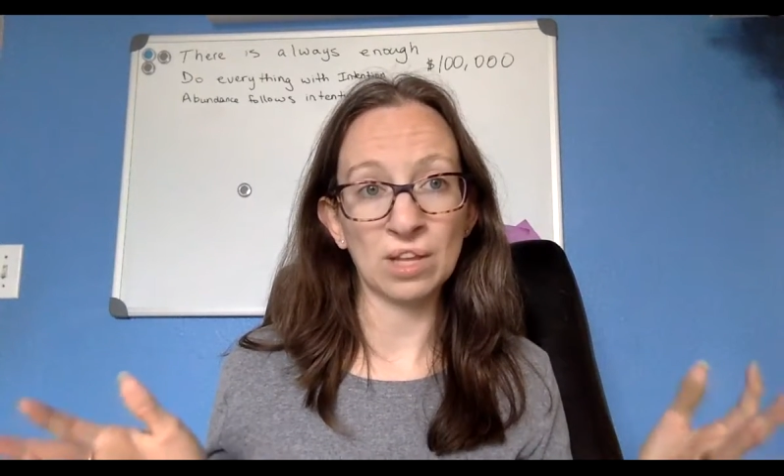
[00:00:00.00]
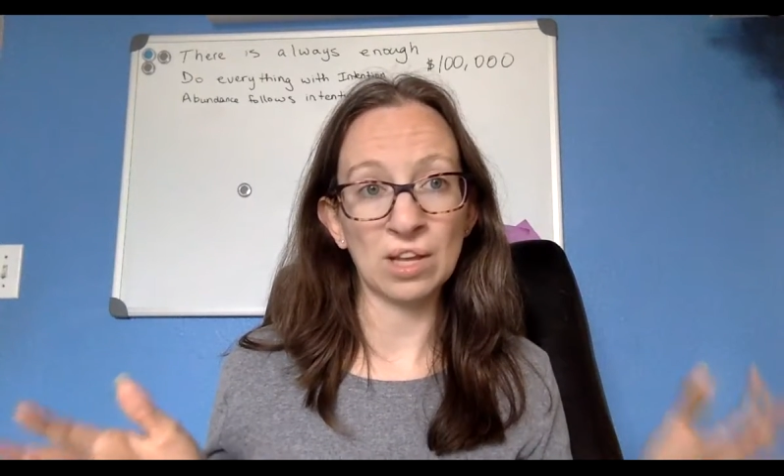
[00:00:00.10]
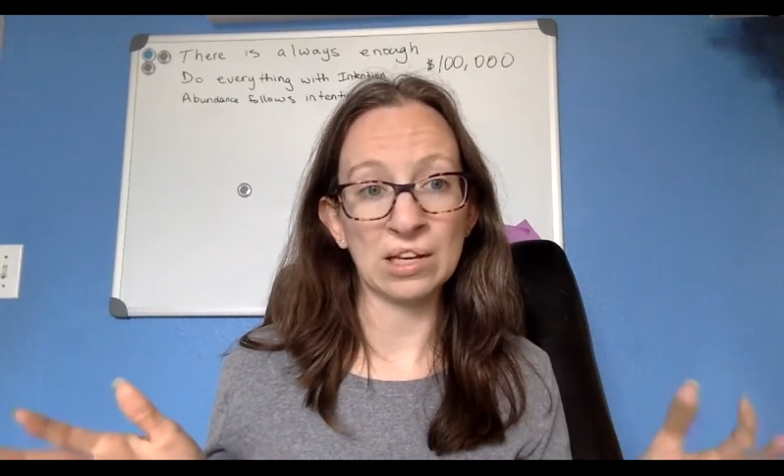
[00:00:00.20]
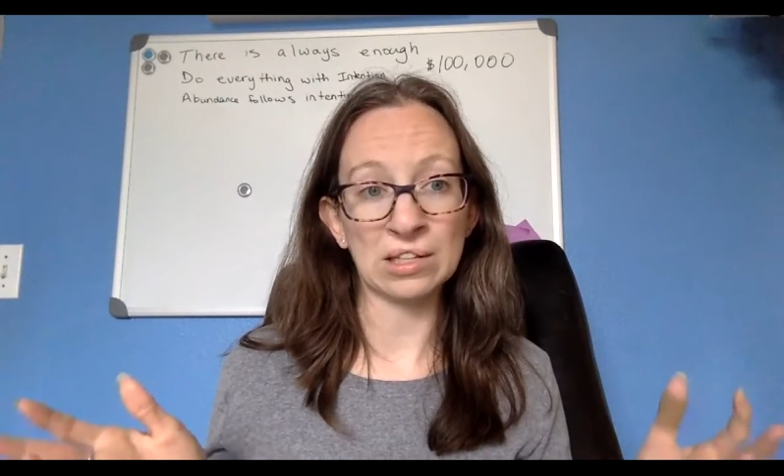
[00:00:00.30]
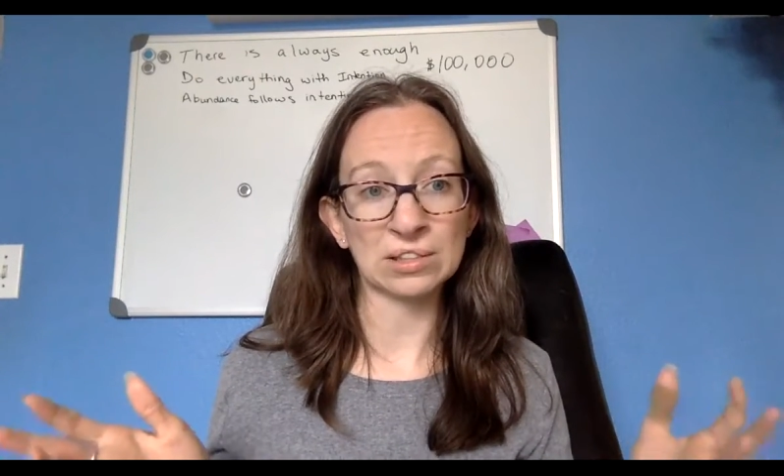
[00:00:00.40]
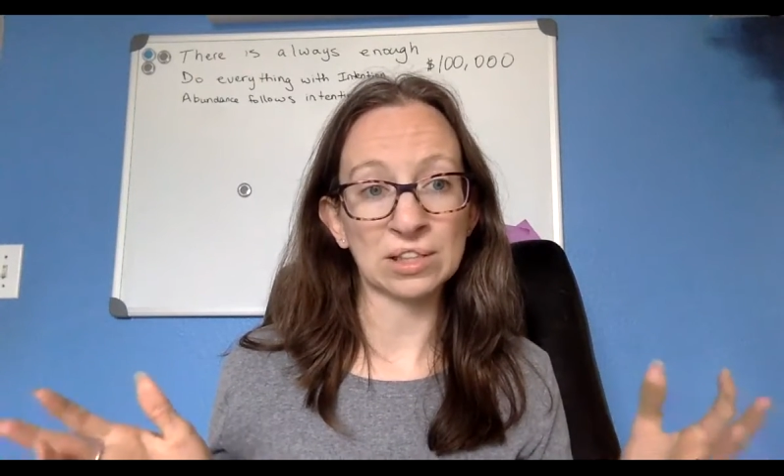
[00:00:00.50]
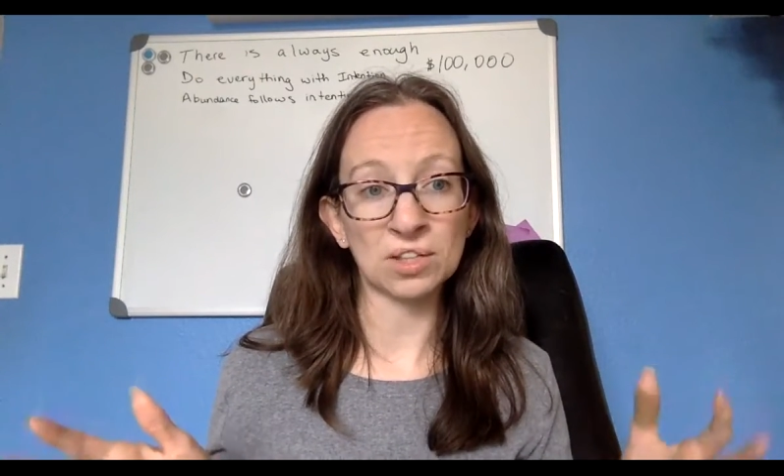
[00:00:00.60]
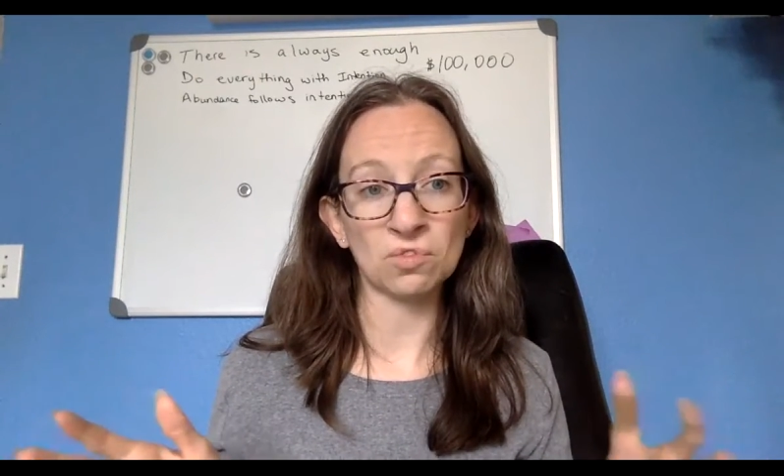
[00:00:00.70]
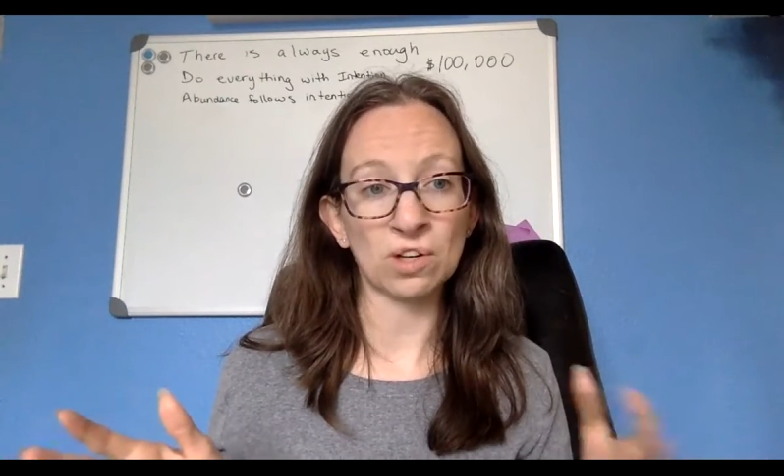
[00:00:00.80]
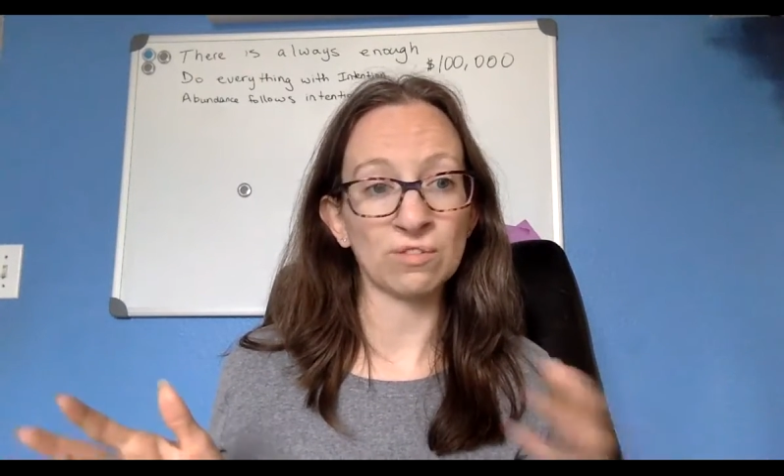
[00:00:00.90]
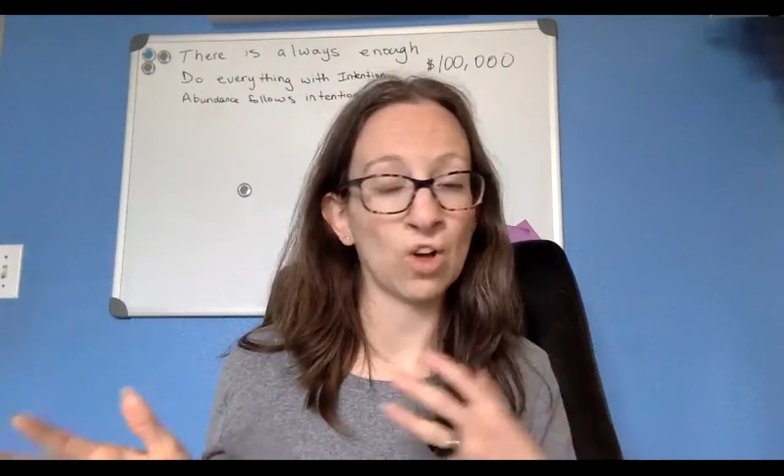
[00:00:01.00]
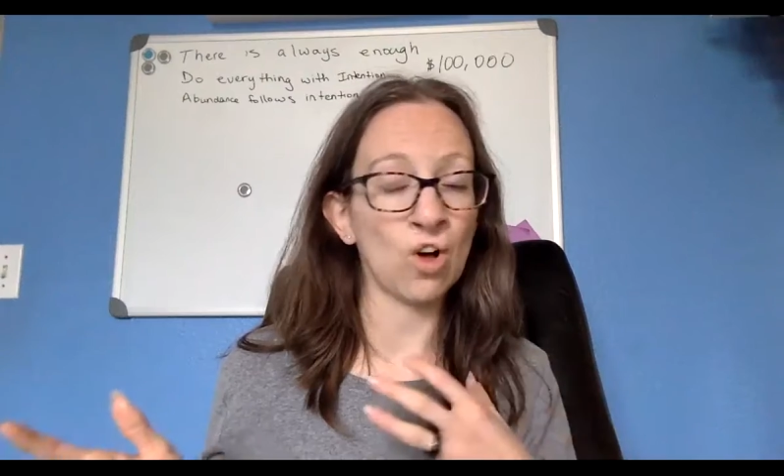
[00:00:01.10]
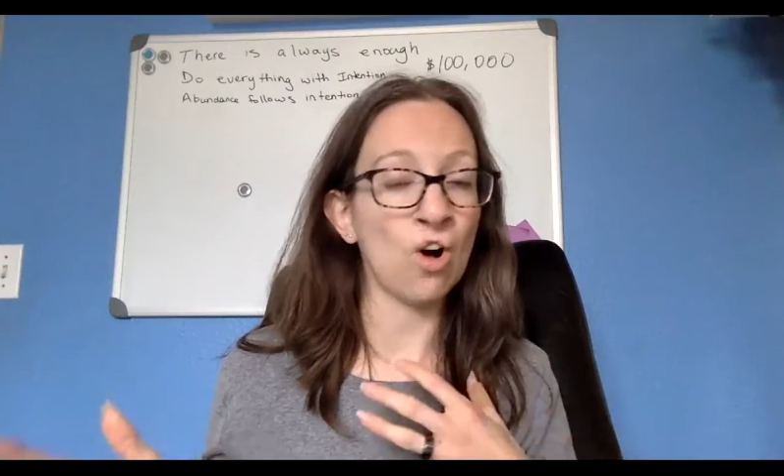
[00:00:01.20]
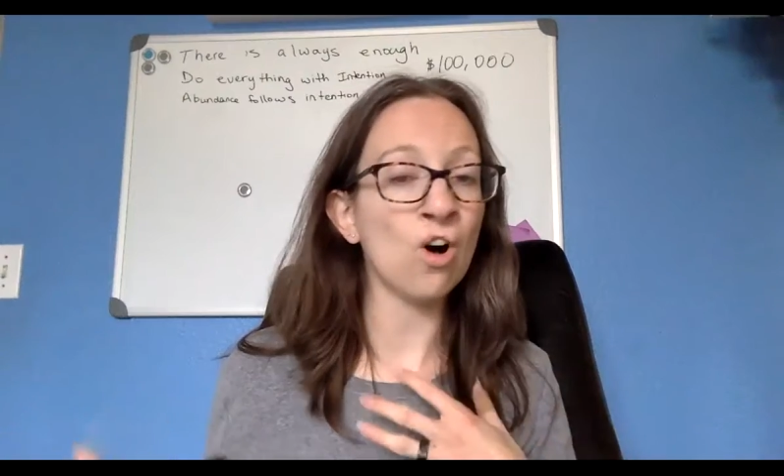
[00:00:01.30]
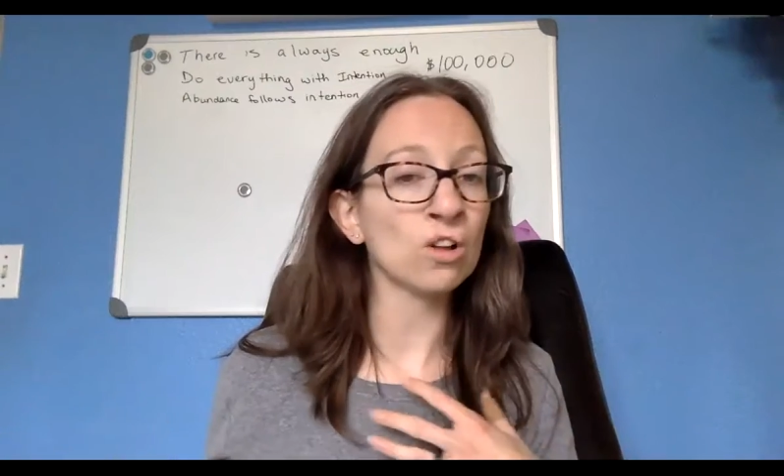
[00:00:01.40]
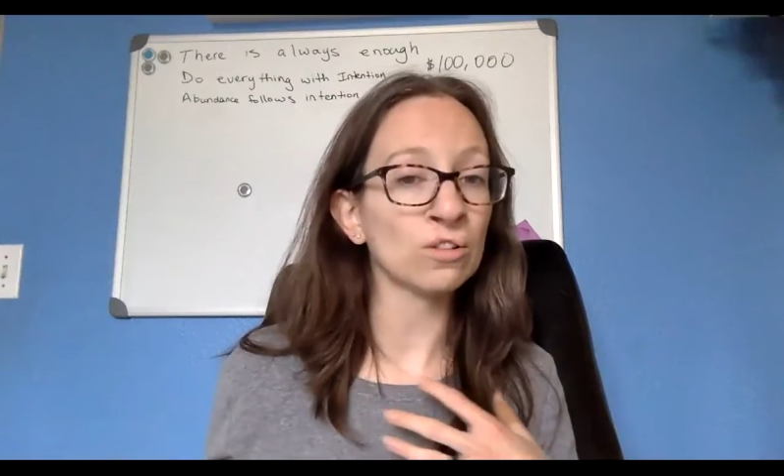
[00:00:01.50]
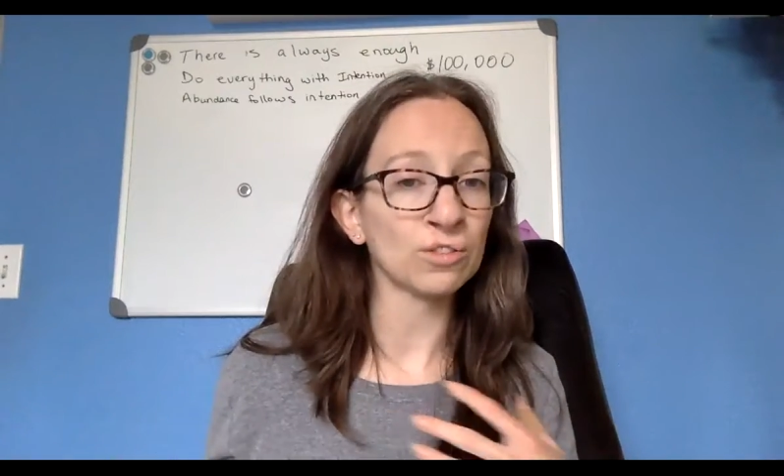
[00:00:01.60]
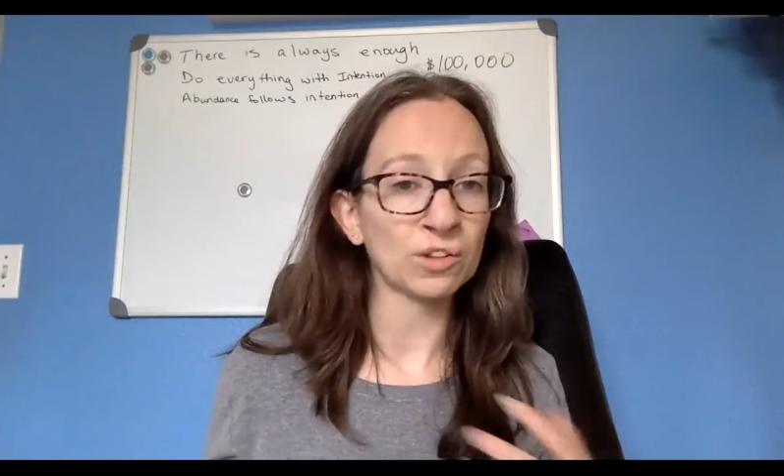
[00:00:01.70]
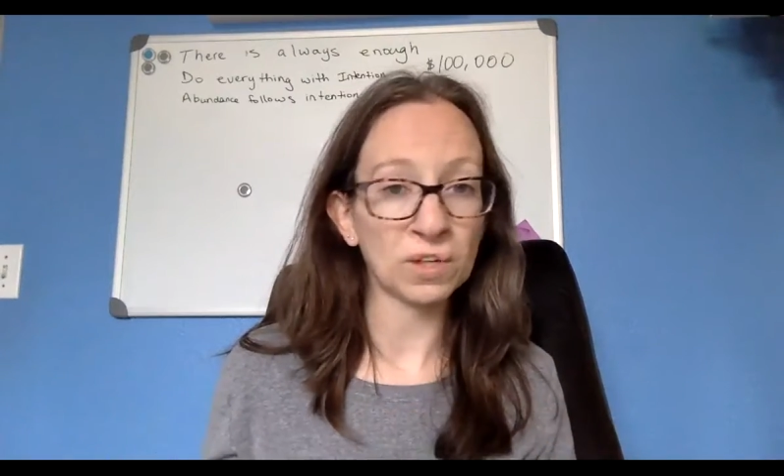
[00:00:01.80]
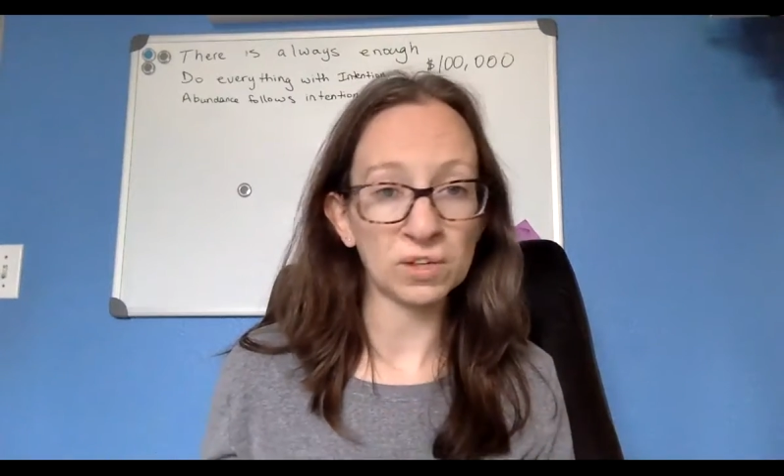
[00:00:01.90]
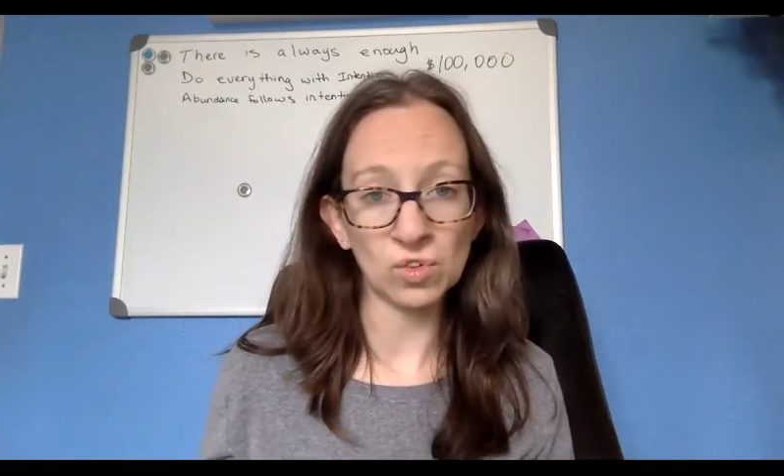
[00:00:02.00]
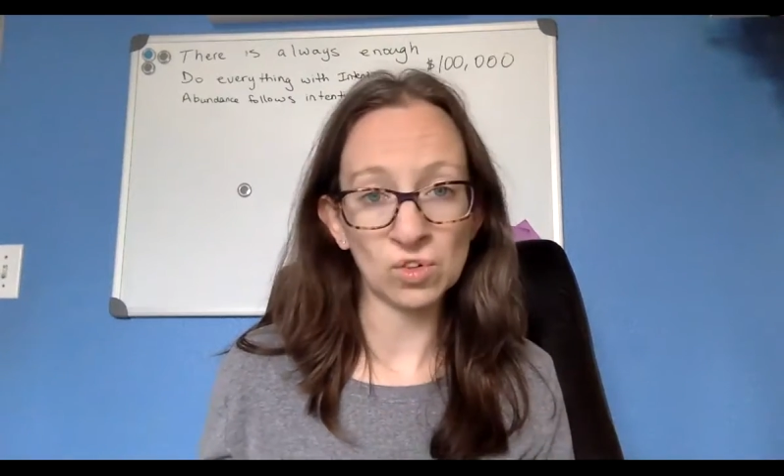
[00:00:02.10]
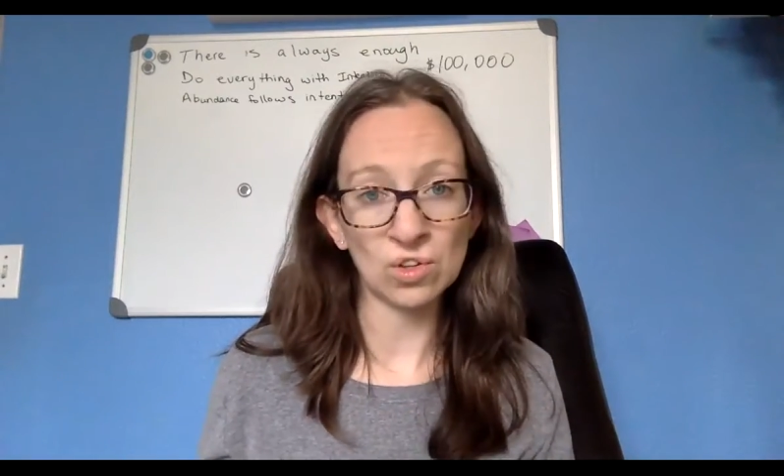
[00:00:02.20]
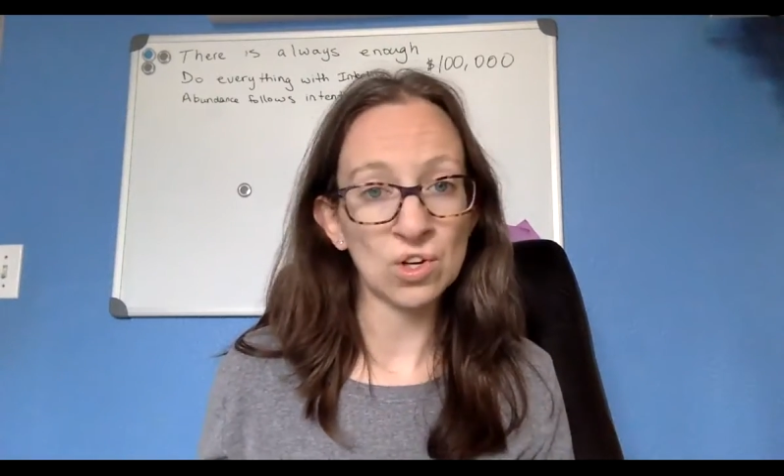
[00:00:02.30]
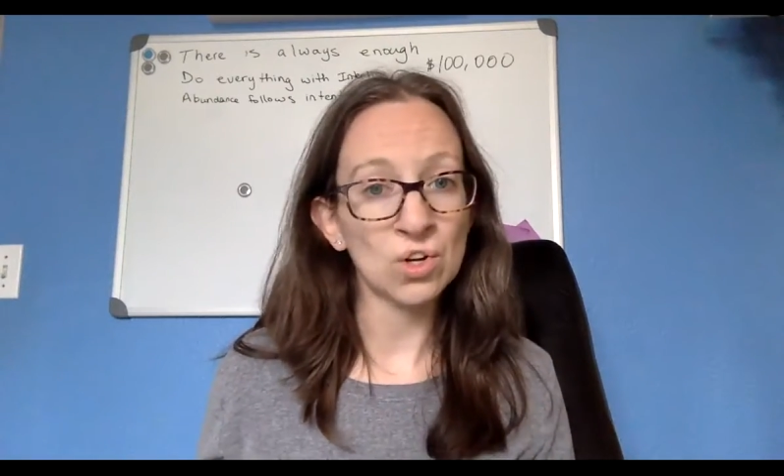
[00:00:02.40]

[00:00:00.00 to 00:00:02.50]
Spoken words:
and get rid of all of the people